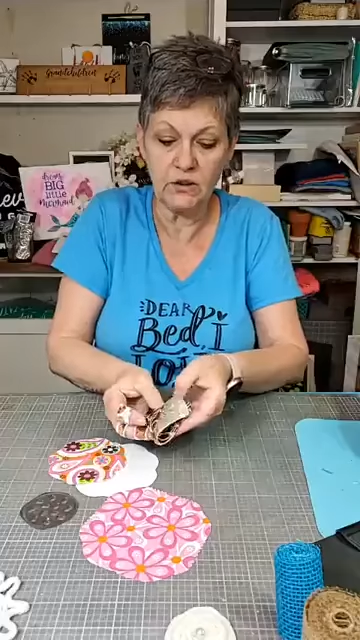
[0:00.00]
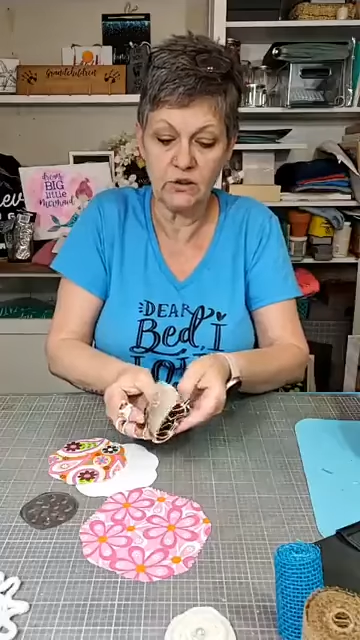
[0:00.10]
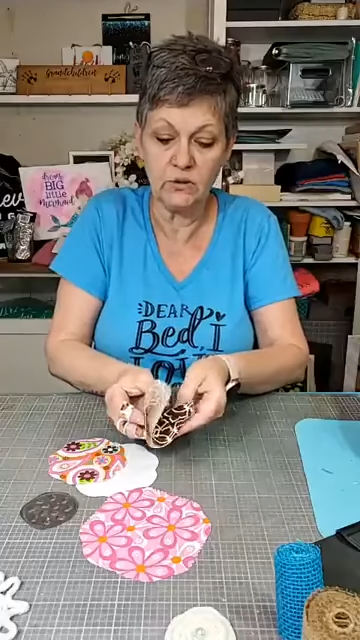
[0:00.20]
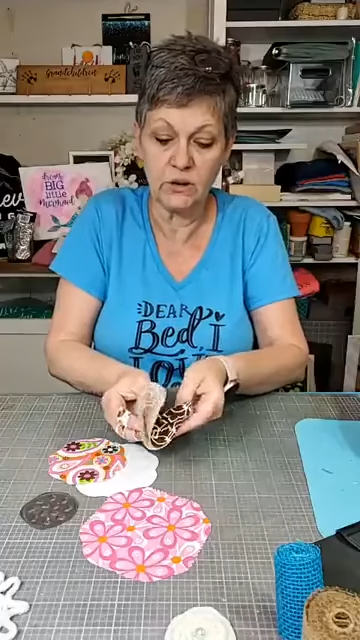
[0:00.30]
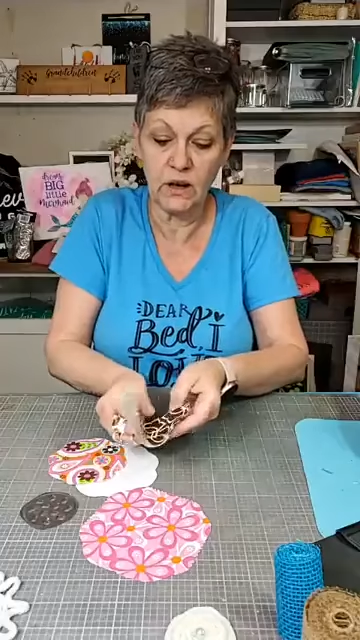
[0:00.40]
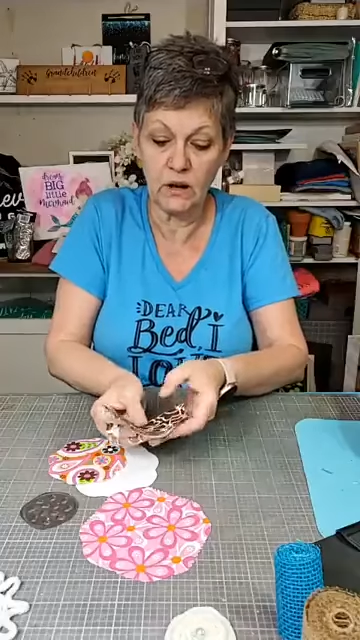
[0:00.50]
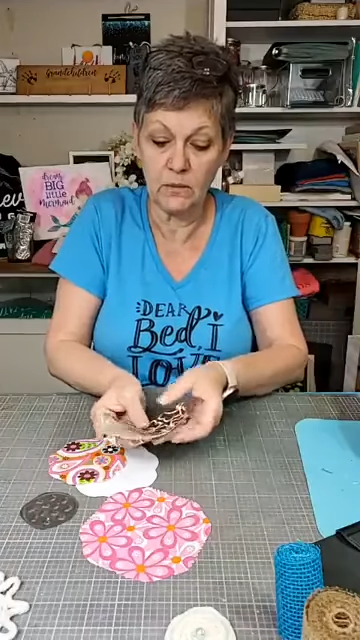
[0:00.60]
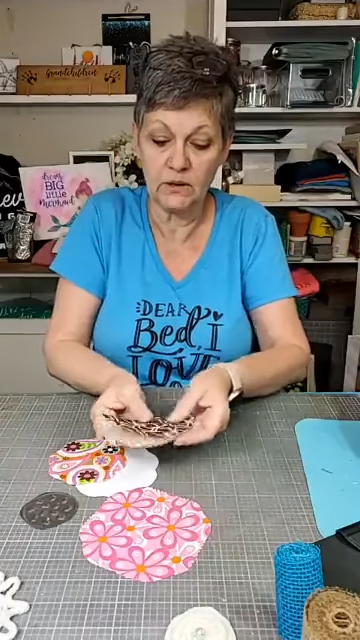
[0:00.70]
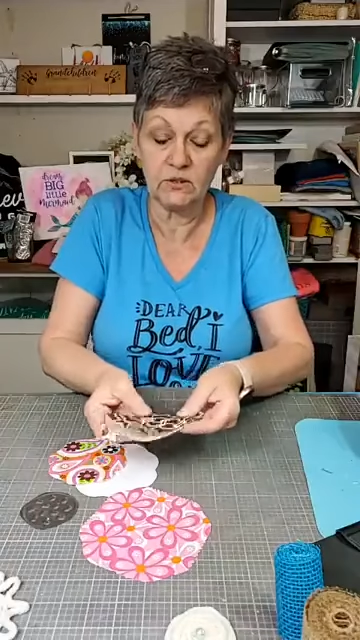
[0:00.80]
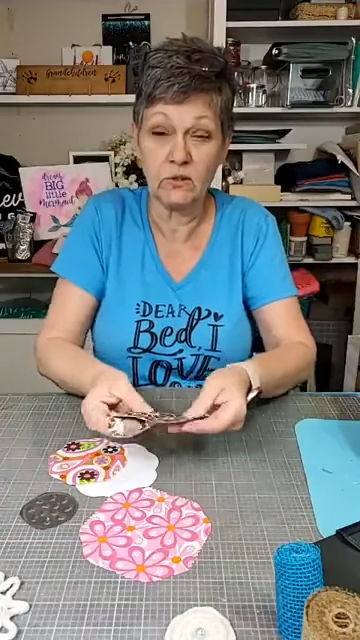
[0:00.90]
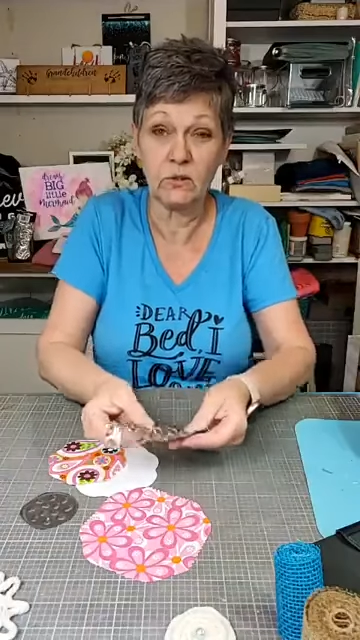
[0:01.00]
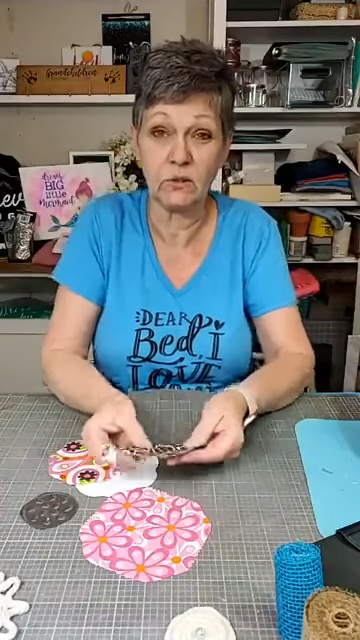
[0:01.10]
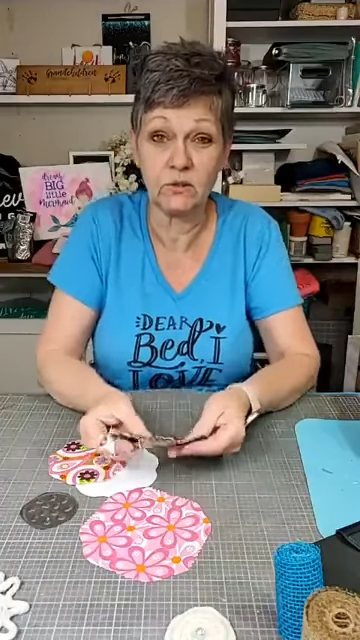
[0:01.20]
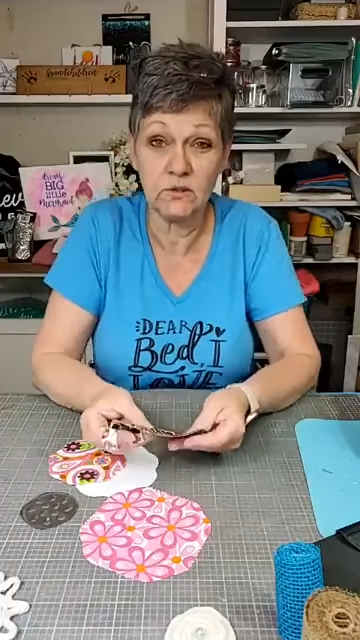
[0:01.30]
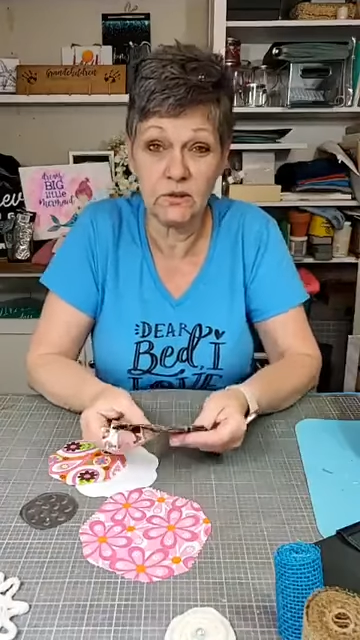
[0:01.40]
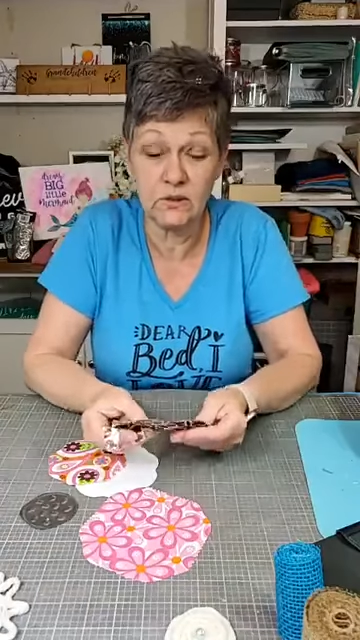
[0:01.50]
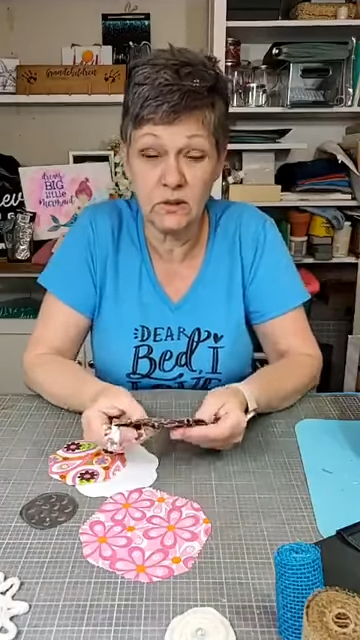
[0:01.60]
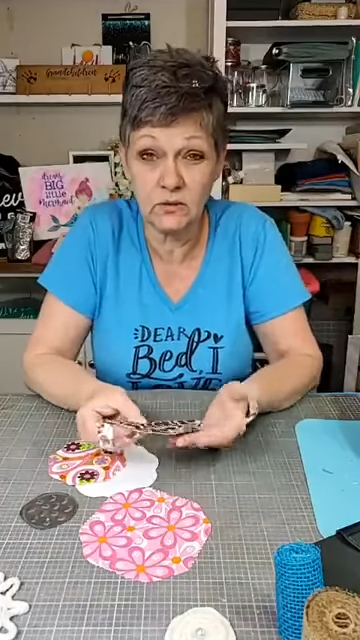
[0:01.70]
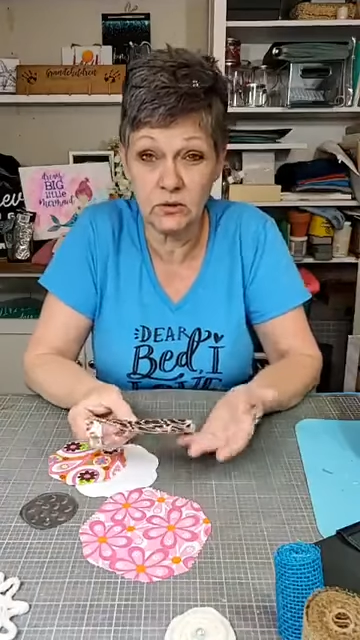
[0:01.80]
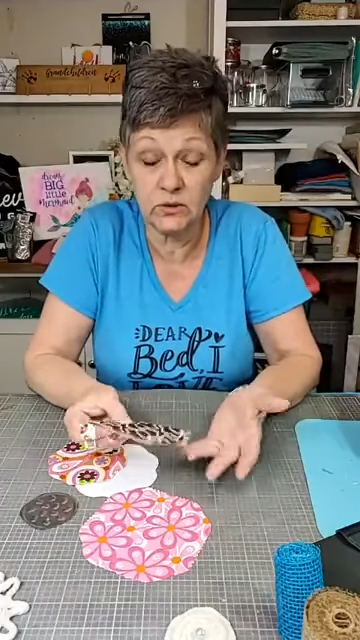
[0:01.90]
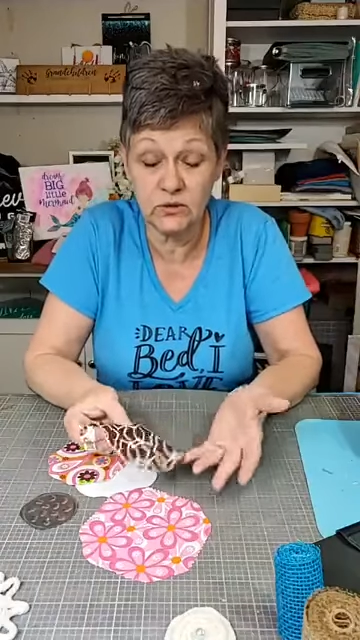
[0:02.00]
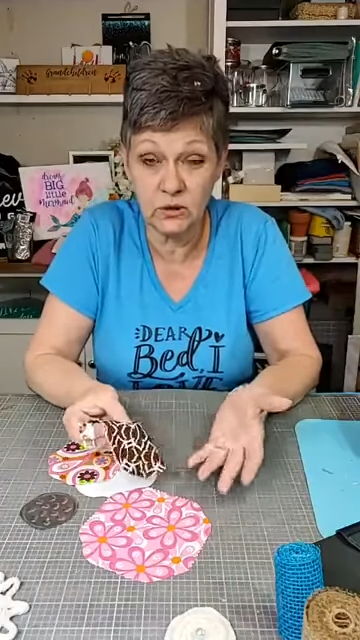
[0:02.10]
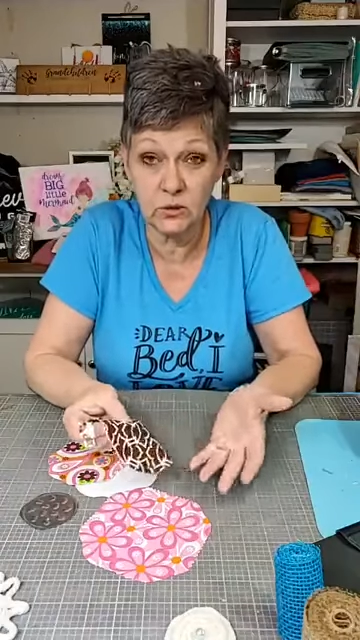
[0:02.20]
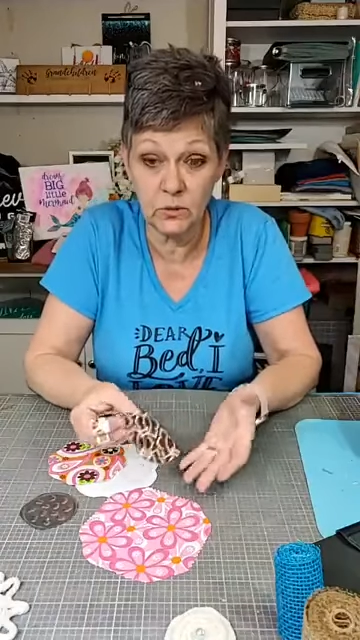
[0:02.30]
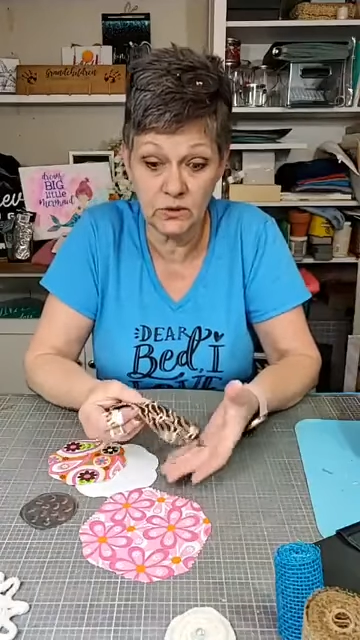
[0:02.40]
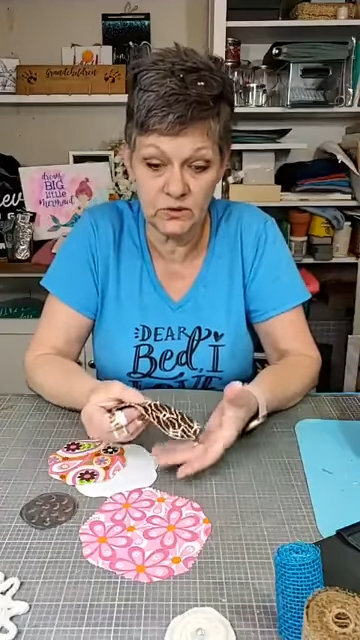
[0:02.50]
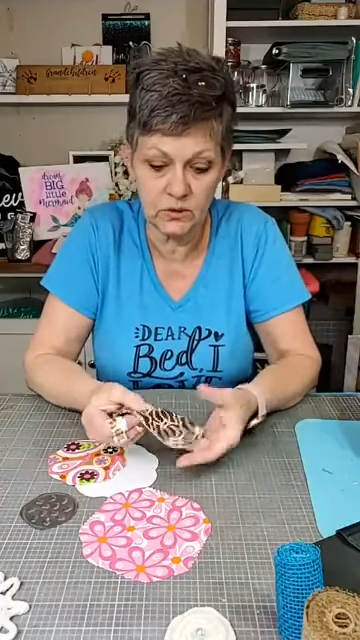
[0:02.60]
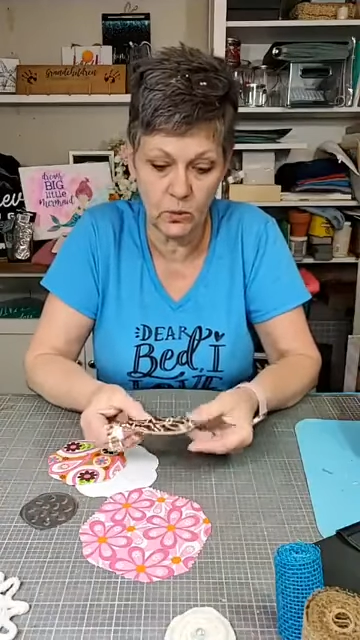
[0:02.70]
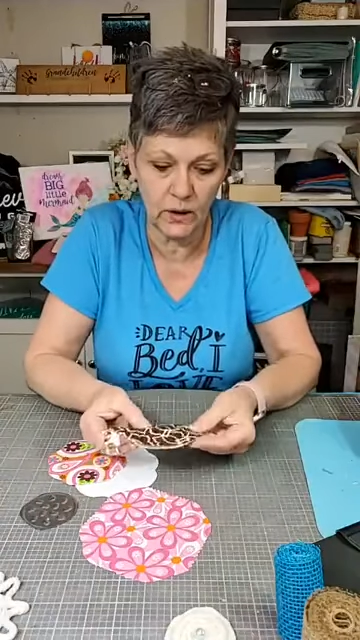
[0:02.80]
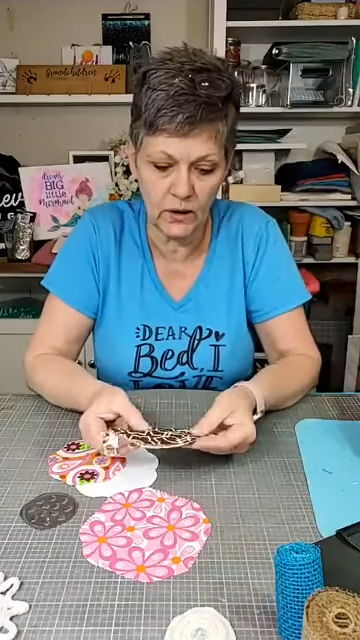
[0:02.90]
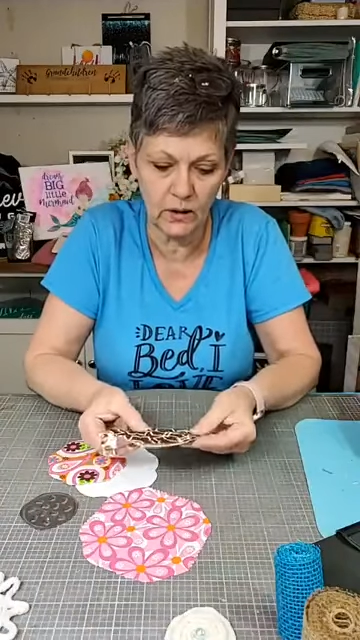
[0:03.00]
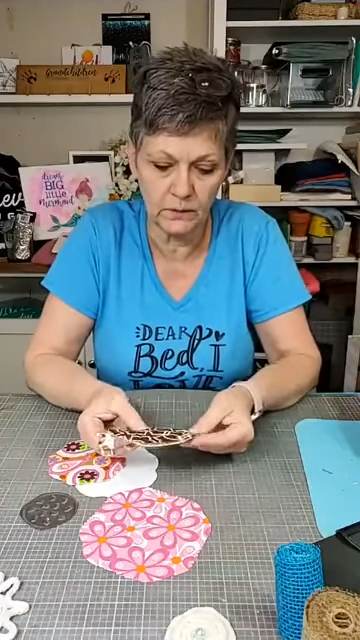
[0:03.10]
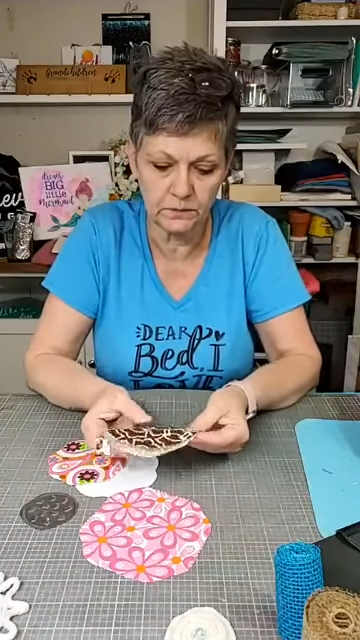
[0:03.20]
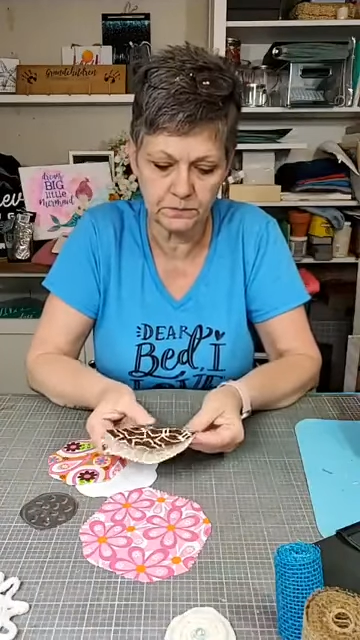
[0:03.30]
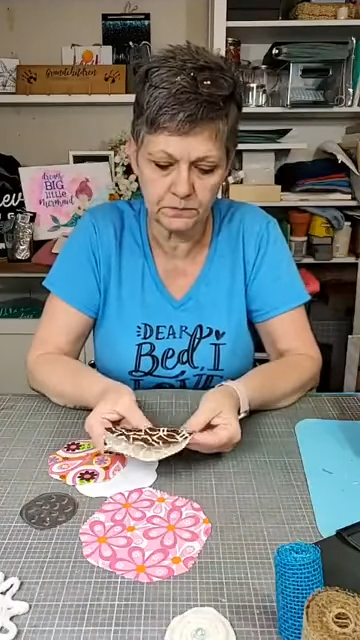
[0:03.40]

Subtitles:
do to cut my circles is you start with a square,